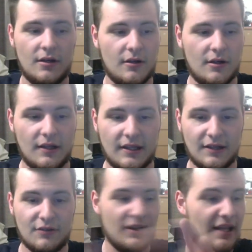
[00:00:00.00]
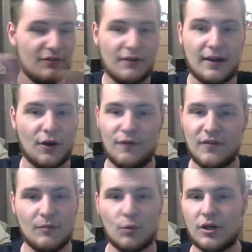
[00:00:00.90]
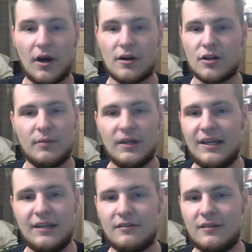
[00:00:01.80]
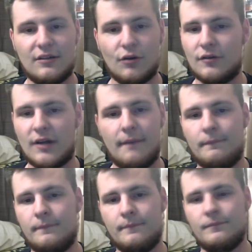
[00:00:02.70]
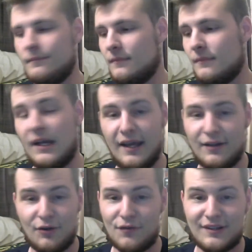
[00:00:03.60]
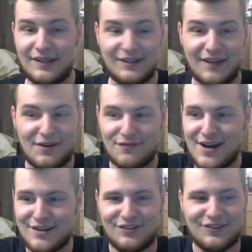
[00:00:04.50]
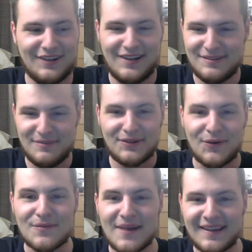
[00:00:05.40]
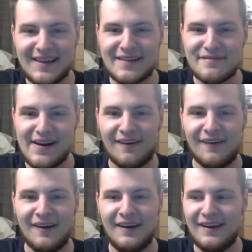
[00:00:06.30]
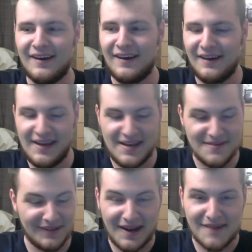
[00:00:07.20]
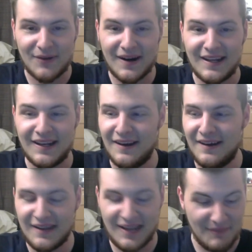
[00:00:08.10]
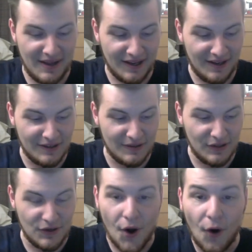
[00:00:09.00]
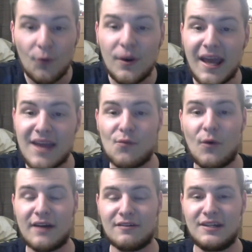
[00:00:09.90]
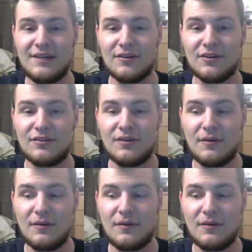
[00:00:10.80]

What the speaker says: like, they still got to go 50 more yards, but it's overtime. It's over. It's Aaron Rodgers. He's the best quarterback in the NFL. Him and Tom Brady can make no-name wide receivers